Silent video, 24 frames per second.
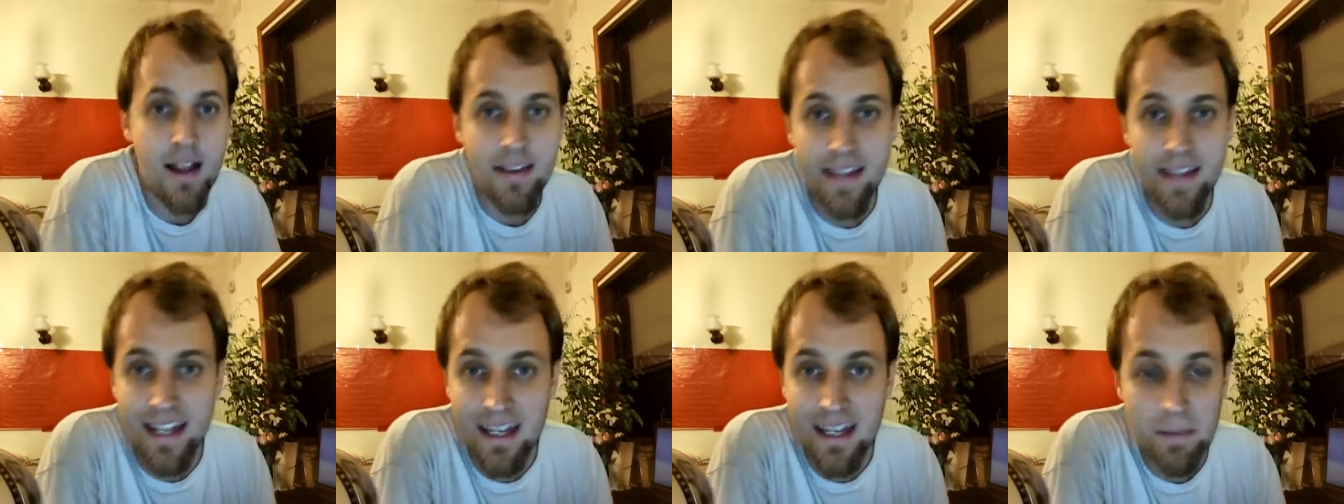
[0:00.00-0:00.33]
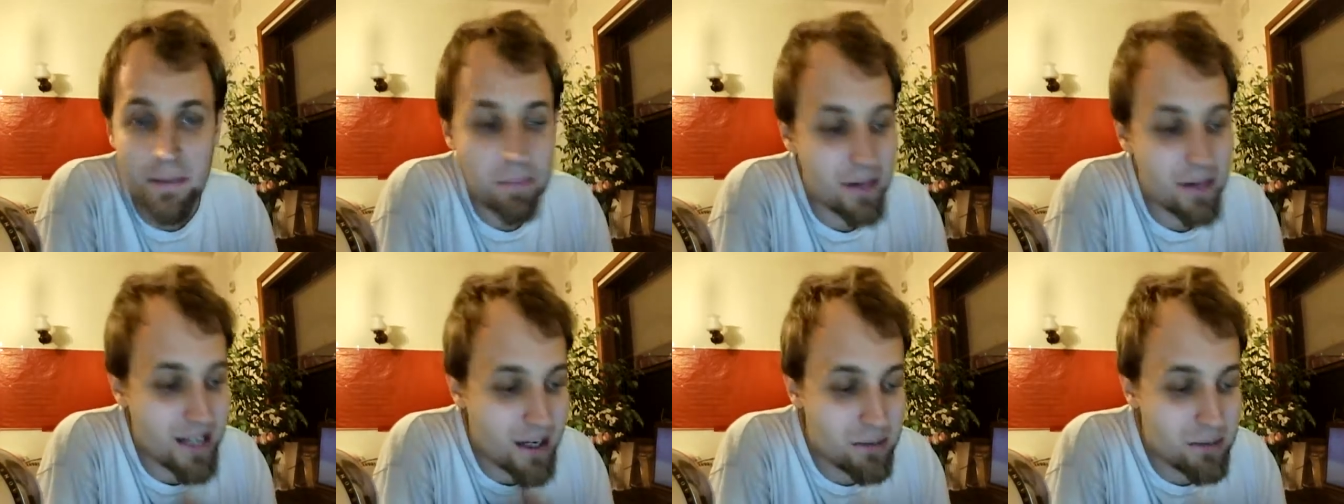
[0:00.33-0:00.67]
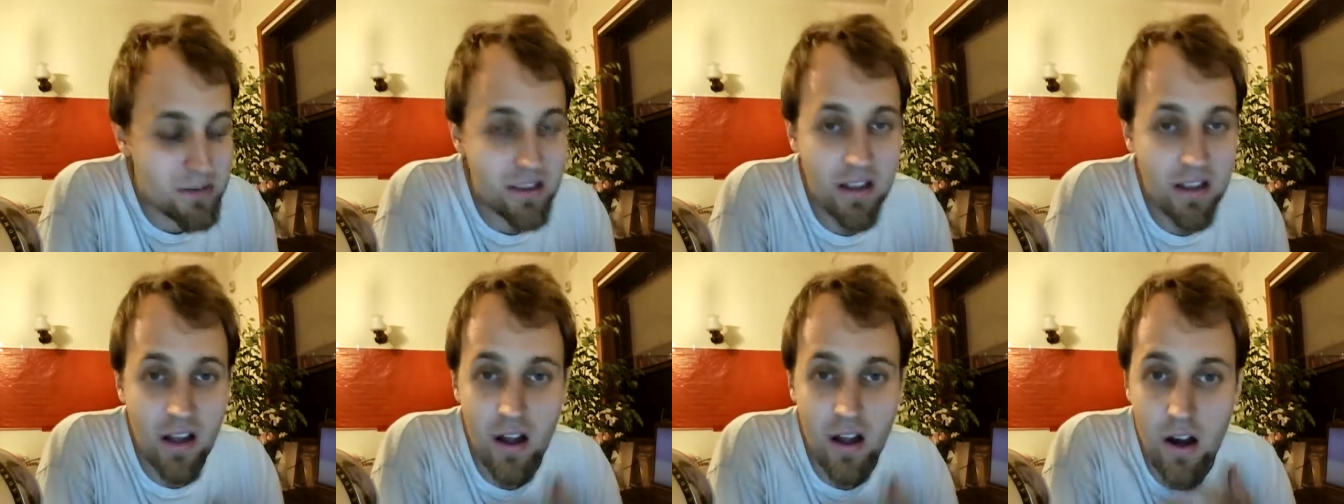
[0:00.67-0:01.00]
then it
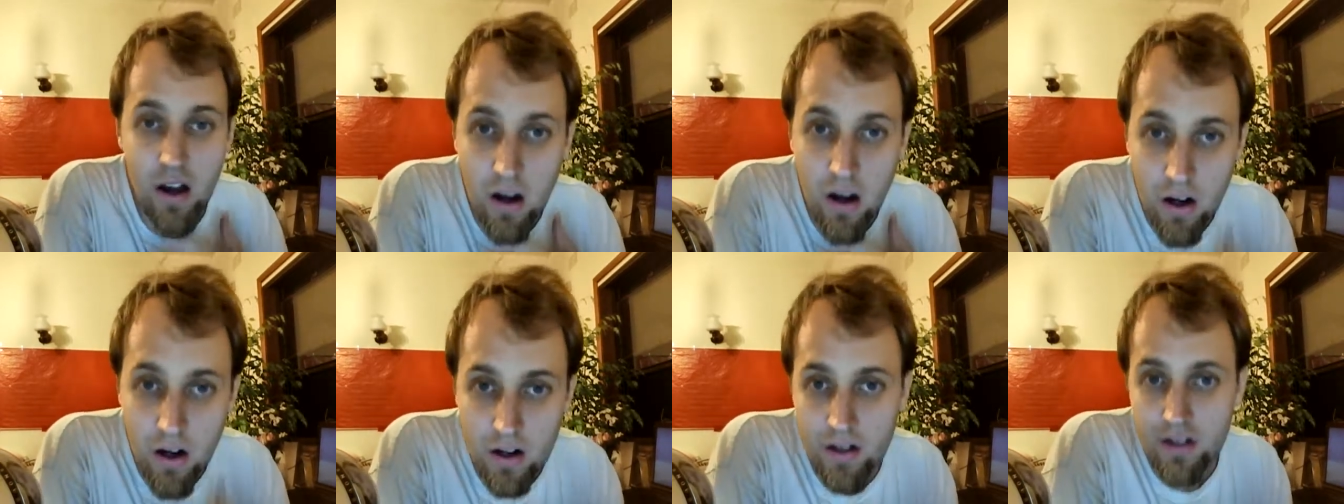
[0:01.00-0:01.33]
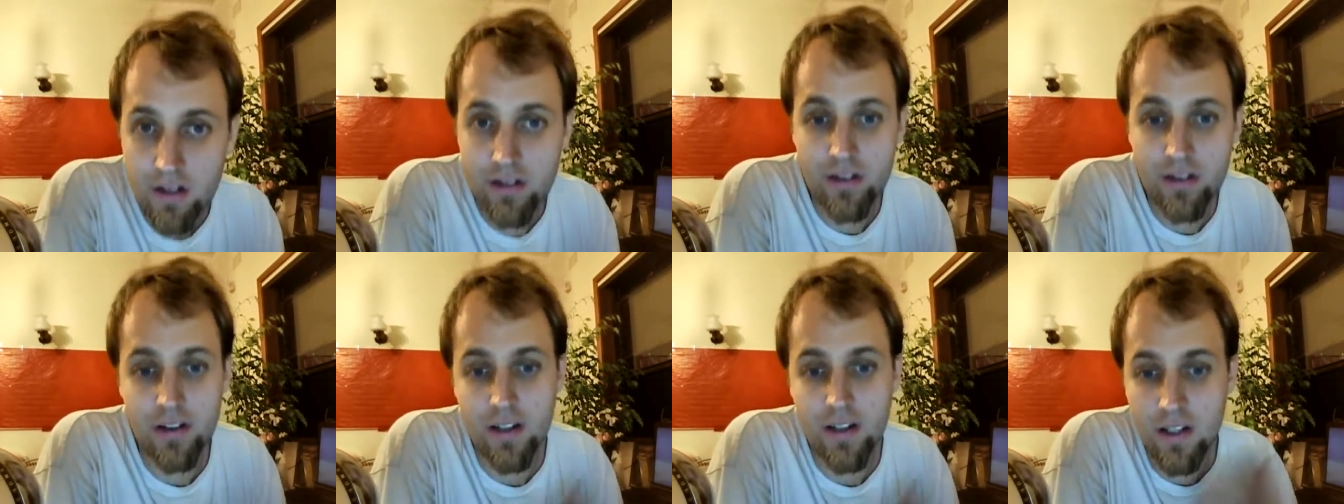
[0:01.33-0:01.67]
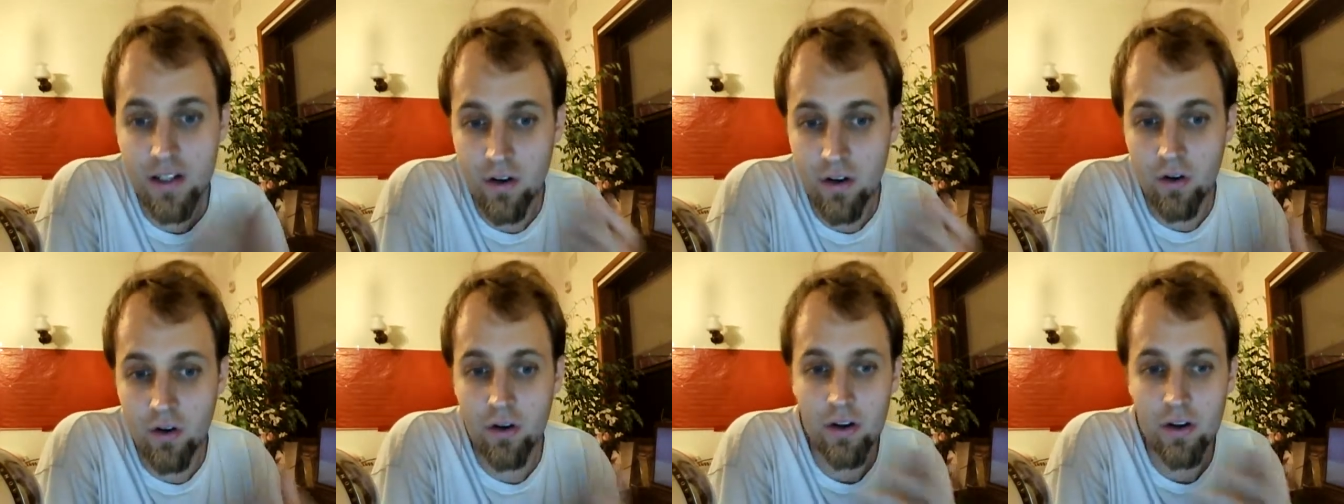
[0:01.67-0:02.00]
becomes a lot harder to
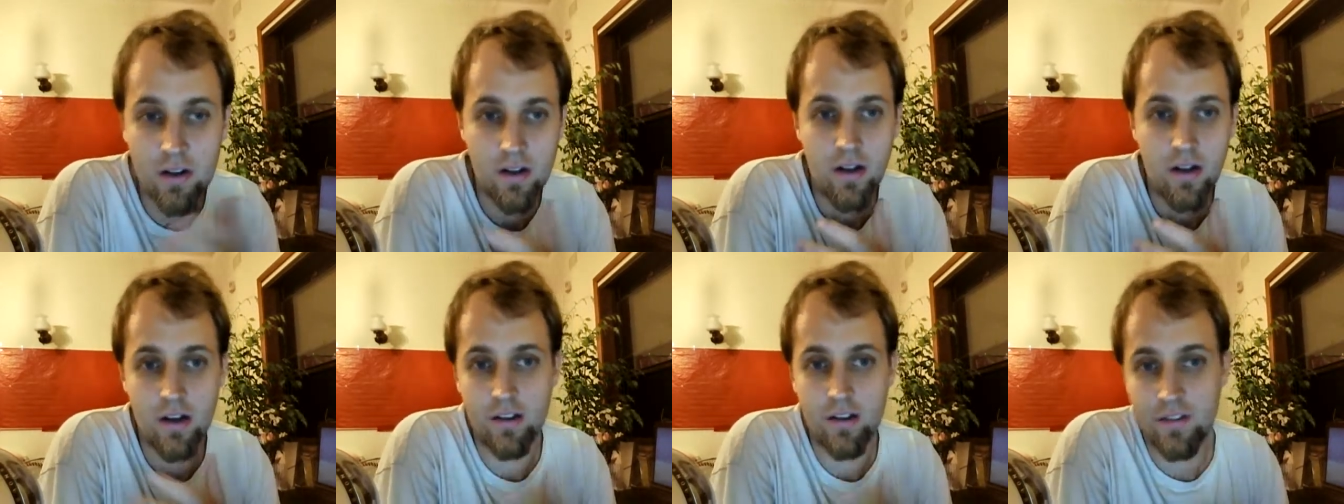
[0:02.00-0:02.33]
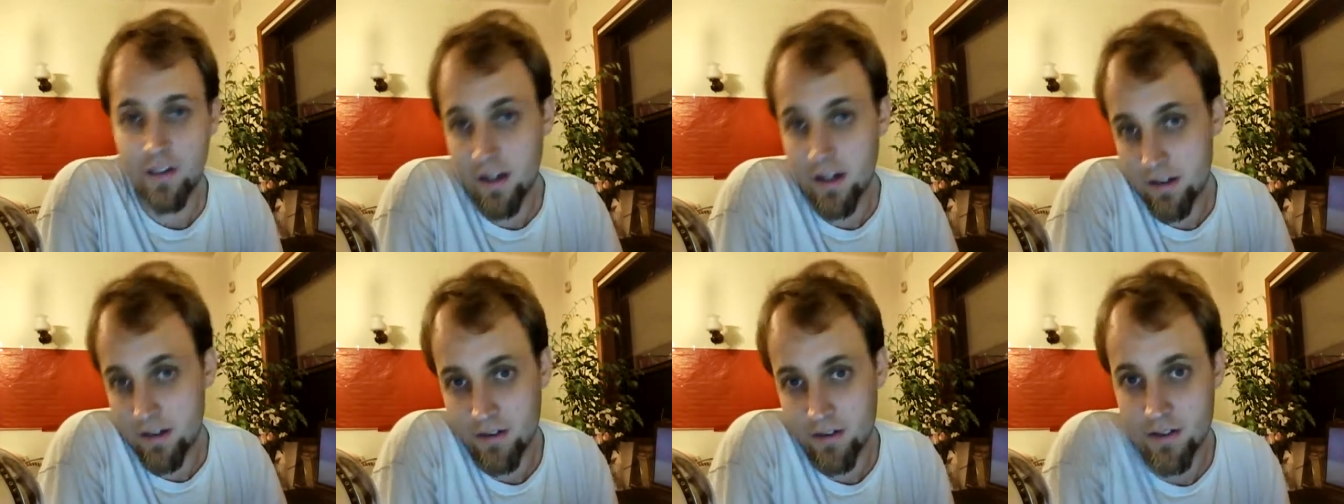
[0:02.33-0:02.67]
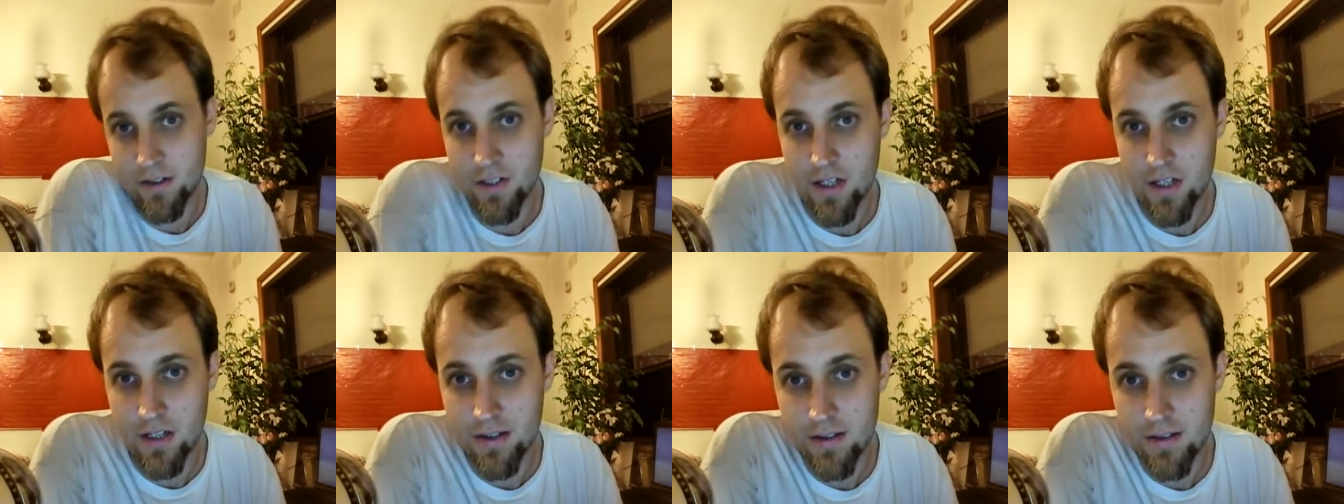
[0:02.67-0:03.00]
ignore a lot of other
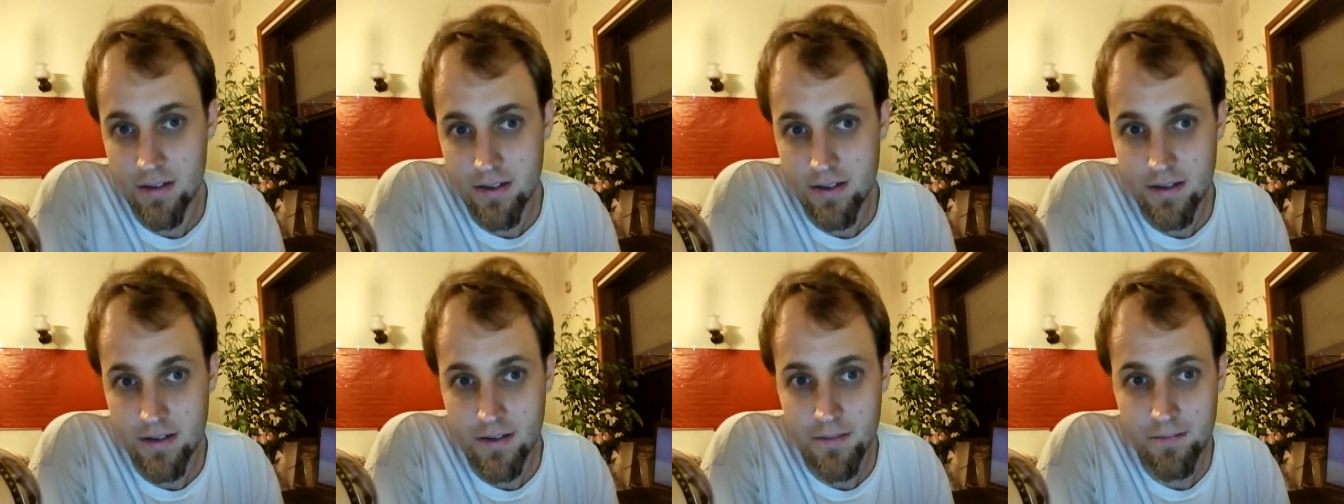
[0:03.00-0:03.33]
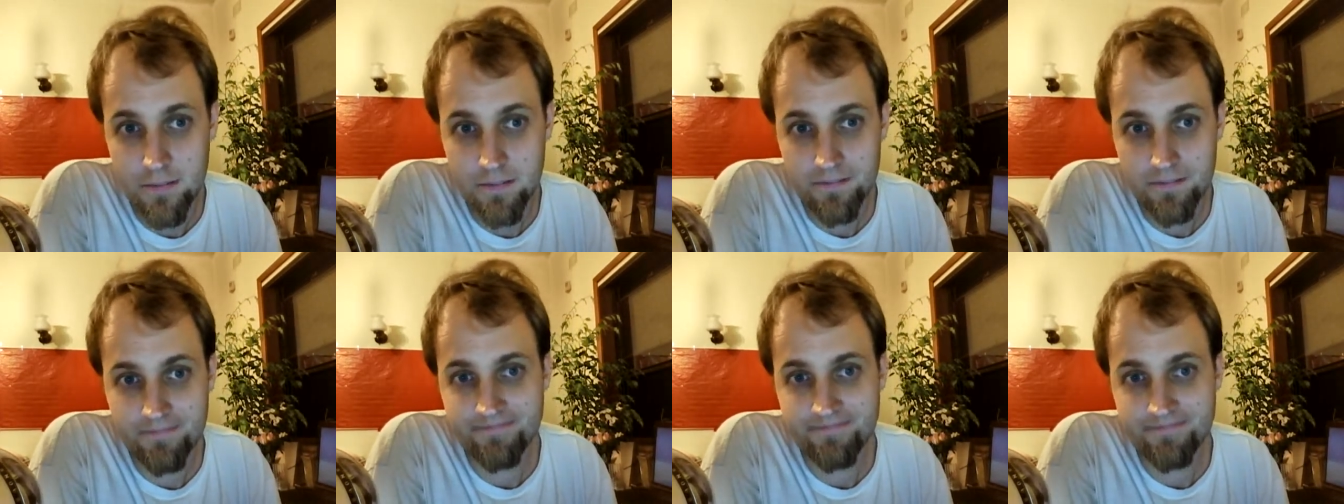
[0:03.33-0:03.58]
injustice